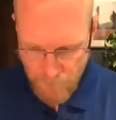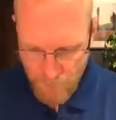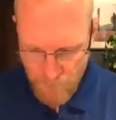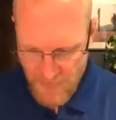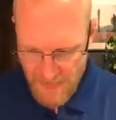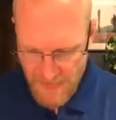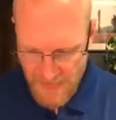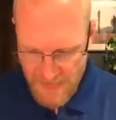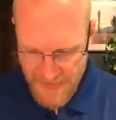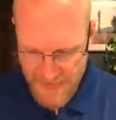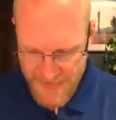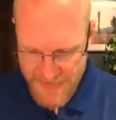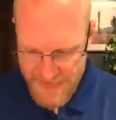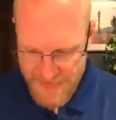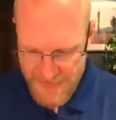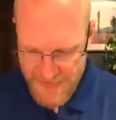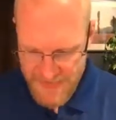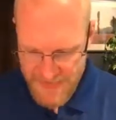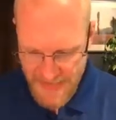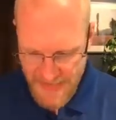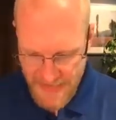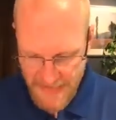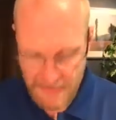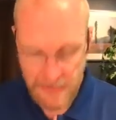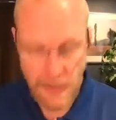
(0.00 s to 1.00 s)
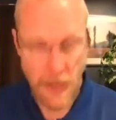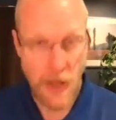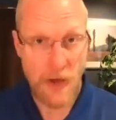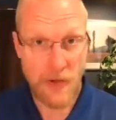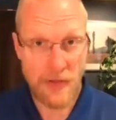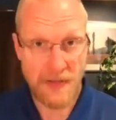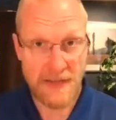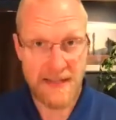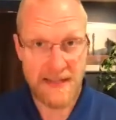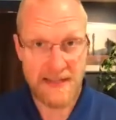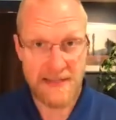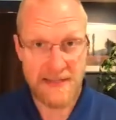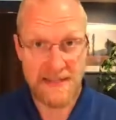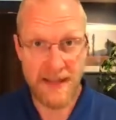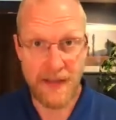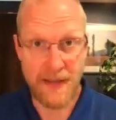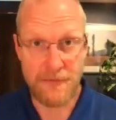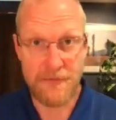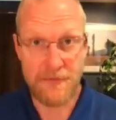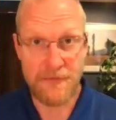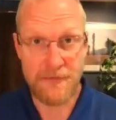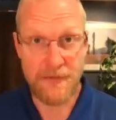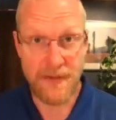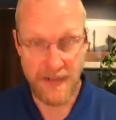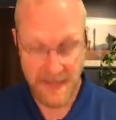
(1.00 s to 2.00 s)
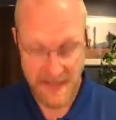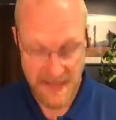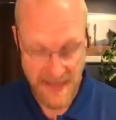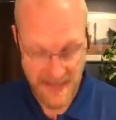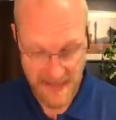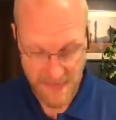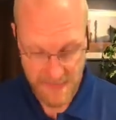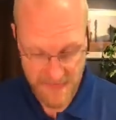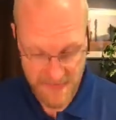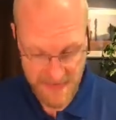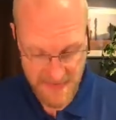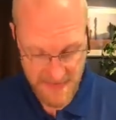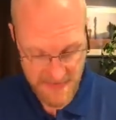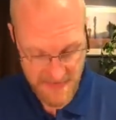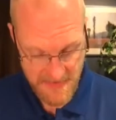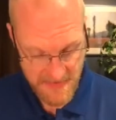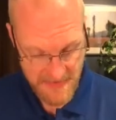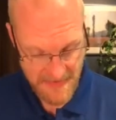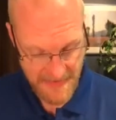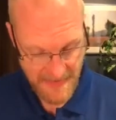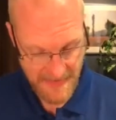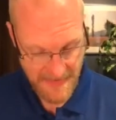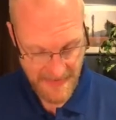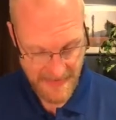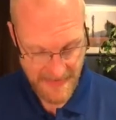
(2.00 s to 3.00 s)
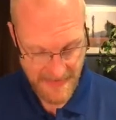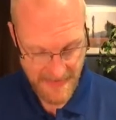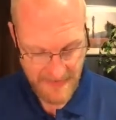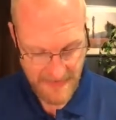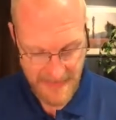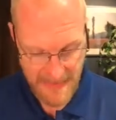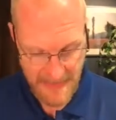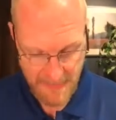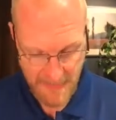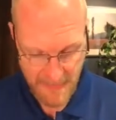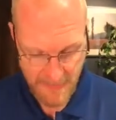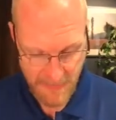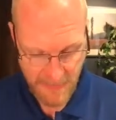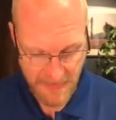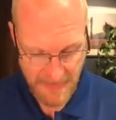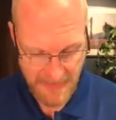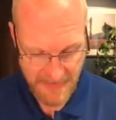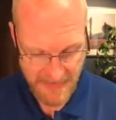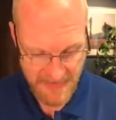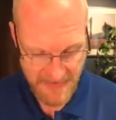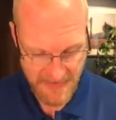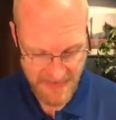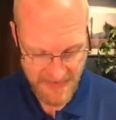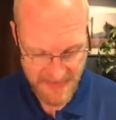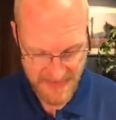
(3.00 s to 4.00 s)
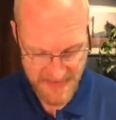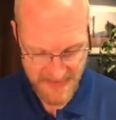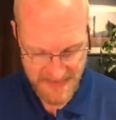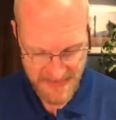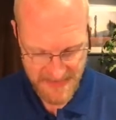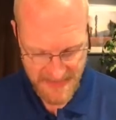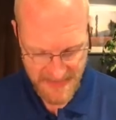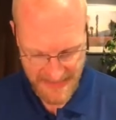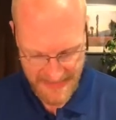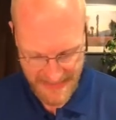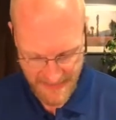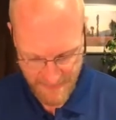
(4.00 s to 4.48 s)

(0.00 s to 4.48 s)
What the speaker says: is a long list of funny names, and a lot of people like to skip